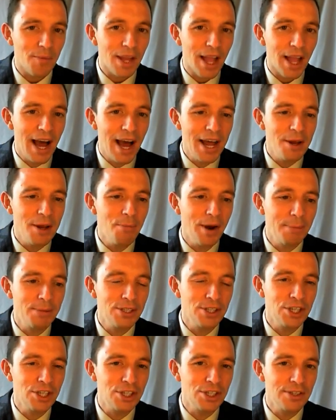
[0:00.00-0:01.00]
and a
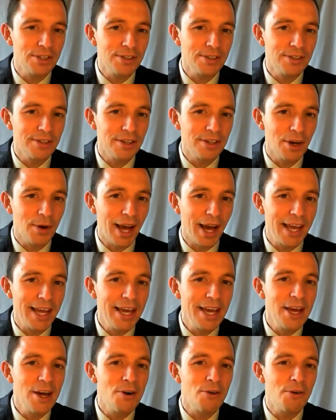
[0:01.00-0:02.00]
preposition. Okay,
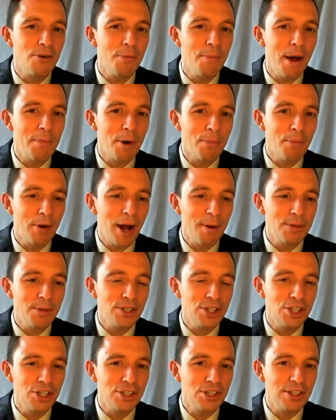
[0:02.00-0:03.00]
remember
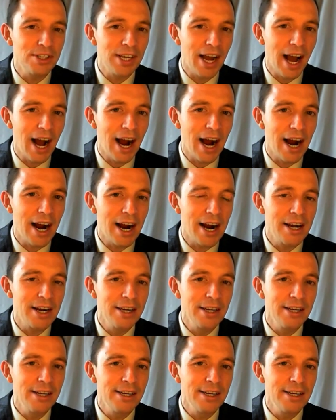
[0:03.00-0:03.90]
prepositions are